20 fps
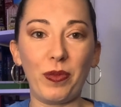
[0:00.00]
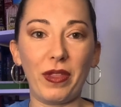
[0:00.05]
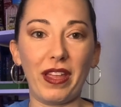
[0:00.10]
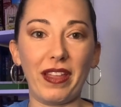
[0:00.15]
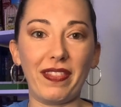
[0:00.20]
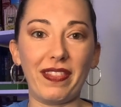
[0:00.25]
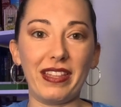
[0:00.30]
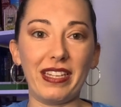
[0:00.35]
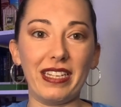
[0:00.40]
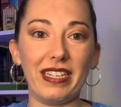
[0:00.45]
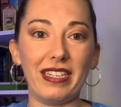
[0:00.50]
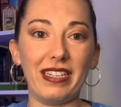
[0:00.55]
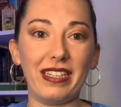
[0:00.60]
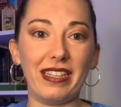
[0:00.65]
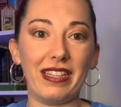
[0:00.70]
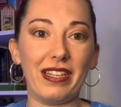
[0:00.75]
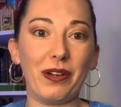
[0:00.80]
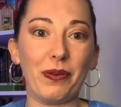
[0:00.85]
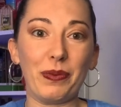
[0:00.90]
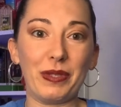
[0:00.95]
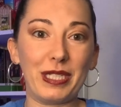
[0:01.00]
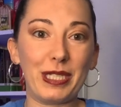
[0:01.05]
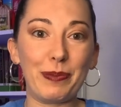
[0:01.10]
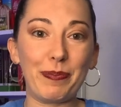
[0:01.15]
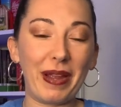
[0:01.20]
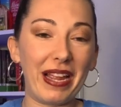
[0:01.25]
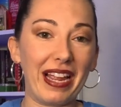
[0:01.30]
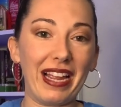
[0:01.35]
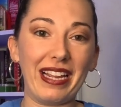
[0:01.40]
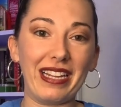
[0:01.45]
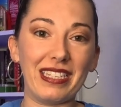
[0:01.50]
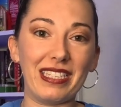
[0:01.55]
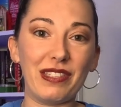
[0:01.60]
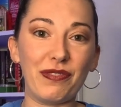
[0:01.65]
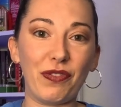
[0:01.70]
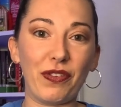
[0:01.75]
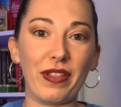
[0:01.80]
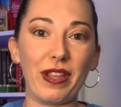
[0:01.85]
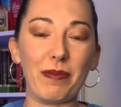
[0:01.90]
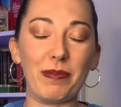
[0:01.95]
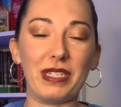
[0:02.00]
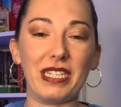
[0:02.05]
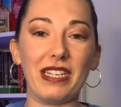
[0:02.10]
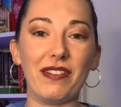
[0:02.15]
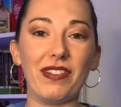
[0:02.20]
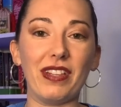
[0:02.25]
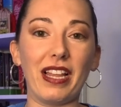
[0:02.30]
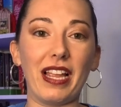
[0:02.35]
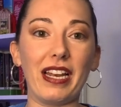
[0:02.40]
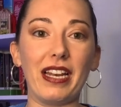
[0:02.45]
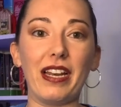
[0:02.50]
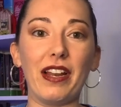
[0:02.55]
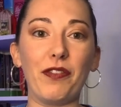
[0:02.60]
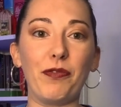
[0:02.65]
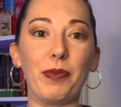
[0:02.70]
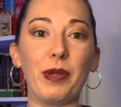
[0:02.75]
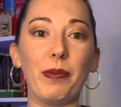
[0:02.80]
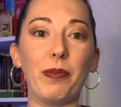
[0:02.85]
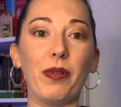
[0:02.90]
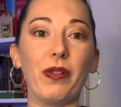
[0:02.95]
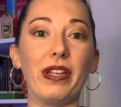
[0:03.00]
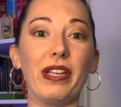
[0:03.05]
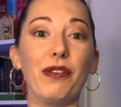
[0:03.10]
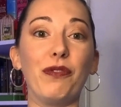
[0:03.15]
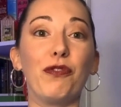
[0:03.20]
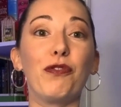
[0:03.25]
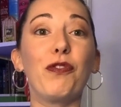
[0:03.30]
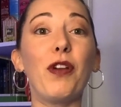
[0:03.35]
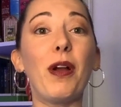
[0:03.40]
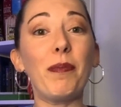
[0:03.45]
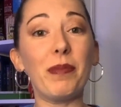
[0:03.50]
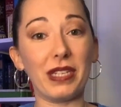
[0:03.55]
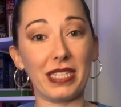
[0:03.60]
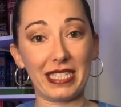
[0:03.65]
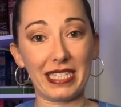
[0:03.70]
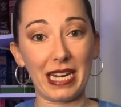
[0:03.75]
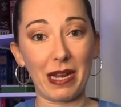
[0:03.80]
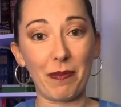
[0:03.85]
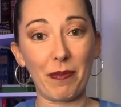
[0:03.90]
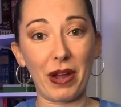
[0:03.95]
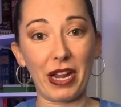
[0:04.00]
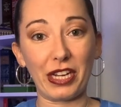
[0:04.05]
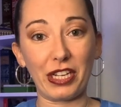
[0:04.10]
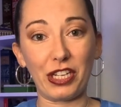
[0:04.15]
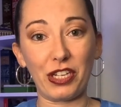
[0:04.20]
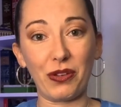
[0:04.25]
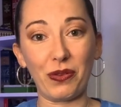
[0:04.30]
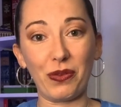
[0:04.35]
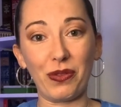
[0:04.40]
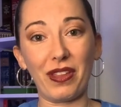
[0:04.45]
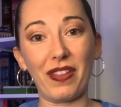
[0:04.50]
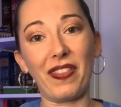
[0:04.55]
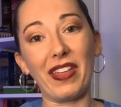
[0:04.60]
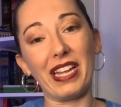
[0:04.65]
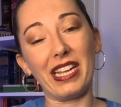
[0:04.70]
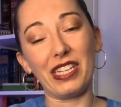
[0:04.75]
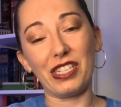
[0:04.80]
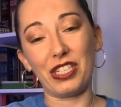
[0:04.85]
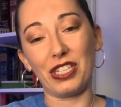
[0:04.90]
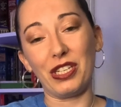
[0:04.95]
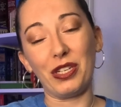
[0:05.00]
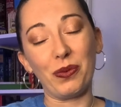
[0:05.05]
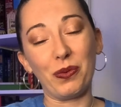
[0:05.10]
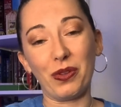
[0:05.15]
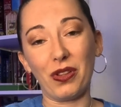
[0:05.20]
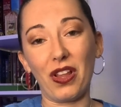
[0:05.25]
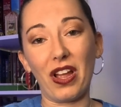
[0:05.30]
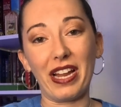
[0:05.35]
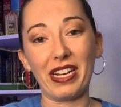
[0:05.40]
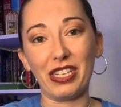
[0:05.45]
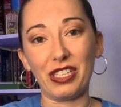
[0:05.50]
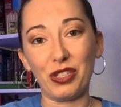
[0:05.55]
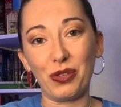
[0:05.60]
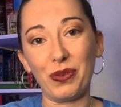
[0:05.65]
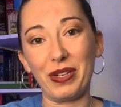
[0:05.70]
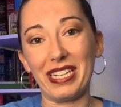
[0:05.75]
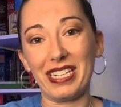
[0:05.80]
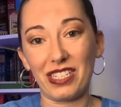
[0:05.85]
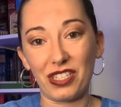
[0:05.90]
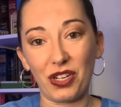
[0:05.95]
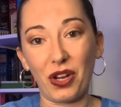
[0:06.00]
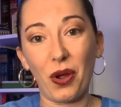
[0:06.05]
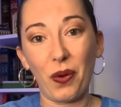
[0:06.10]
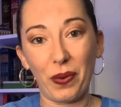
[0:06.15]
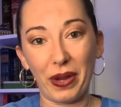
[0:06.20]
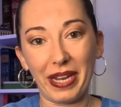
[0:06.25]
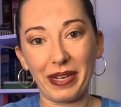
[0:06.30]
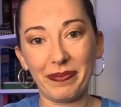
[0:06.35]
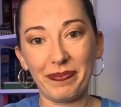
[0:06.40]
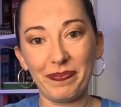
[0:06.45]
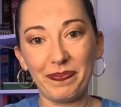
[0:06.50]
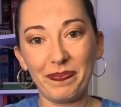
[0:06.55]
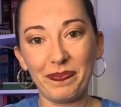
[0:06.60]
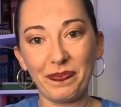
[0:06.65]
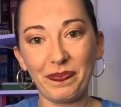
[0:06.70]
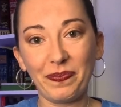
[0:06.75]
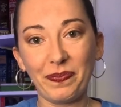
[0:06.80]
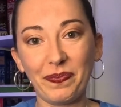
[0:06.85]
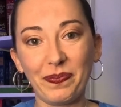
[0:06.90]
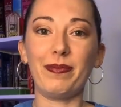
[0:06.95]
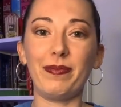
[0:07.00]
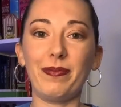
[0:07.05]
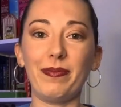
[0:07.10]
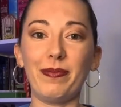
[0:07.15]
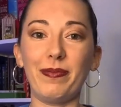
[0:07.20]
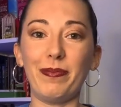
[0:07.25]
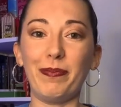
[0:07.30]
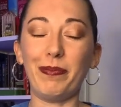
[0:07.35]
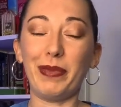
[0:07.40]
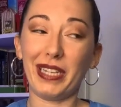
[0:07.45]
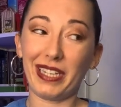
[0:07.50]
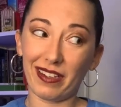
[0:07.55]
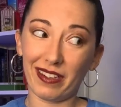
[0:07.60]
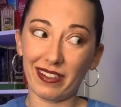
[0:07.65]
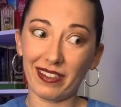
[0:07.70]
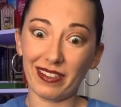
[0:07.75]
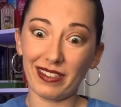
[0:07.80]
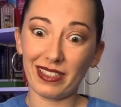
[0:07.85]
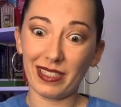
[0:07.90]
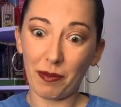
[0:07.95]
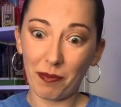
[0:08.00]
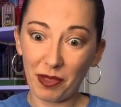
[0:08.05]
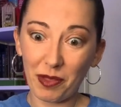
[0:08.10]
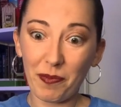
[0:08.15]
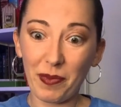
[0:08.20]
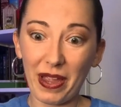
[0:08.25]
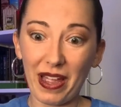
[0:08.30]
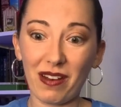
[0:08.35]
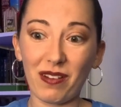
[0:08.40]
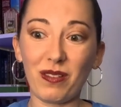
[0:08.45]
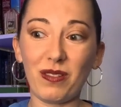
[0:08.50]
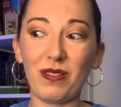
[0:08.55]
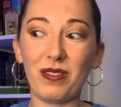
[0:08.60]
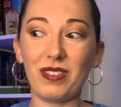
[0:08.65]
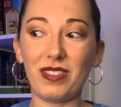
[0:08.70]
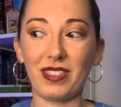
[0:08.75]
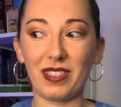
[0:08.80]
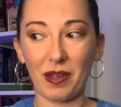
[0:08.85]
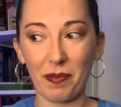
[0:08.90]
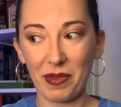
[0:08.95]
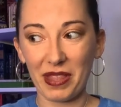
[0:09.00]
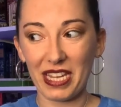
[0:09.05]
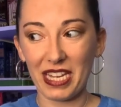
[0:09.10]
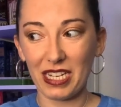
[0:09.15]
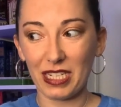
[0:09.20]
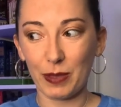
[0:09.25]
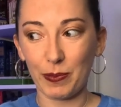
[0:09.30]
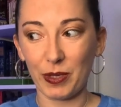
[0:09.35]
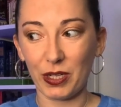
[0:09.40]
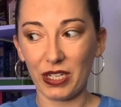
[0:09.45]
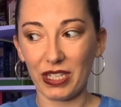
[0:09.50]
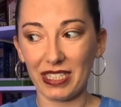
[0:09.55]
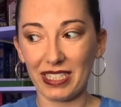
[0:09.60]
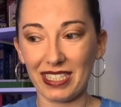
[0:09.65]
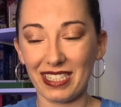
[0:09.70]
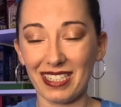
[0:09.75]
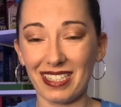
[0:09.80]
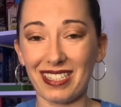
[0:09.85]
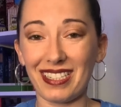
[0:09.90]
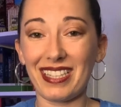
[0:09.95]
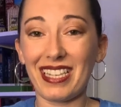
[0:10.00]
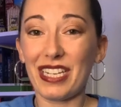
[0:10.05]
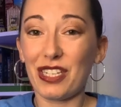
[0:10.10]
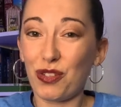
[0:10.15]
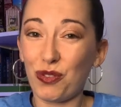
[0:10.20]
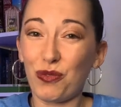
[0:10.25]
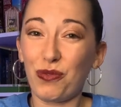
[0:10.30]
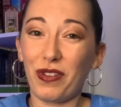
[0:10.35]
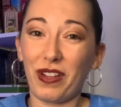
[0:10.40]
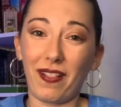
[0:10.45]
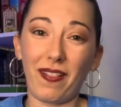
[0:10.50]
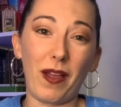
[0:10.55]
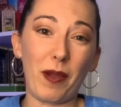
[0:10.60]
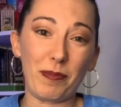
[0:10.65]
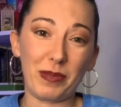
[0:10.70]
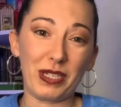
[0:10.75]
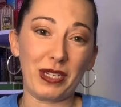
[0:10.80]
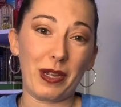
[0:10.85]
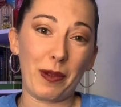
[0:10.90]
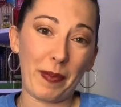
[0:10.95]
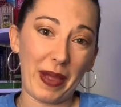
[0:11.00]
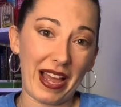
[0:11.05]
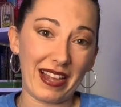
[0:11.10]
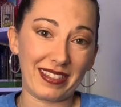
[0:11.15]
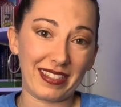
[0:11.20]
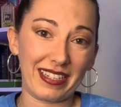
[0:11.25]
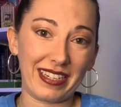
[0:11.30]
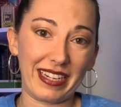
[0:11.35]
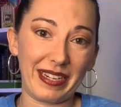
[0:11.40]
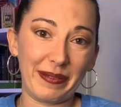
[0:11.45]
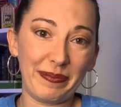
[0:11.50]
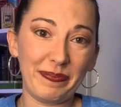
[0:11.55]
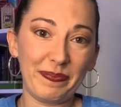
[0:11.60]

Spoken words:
that there was space for them to even let enough people in from the standby queue that they get to you in line and you get to go in. Because some of the panels, some of the experiences, they do fill up to capacity.